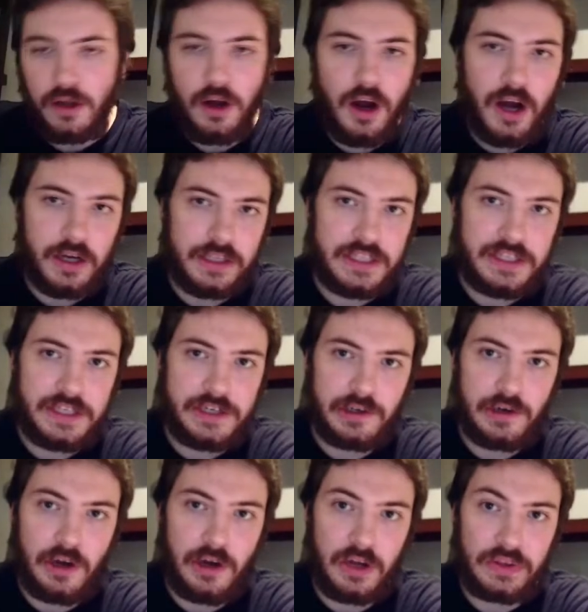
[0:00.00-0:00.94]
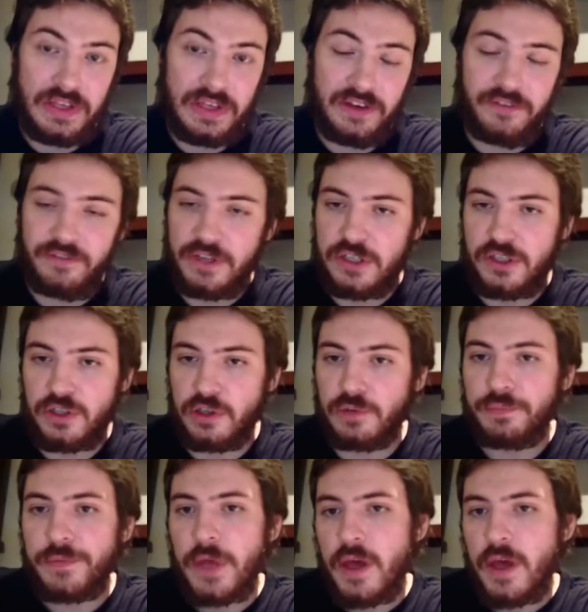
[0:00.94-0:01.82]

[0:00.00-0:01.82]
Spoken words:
hockey here on the official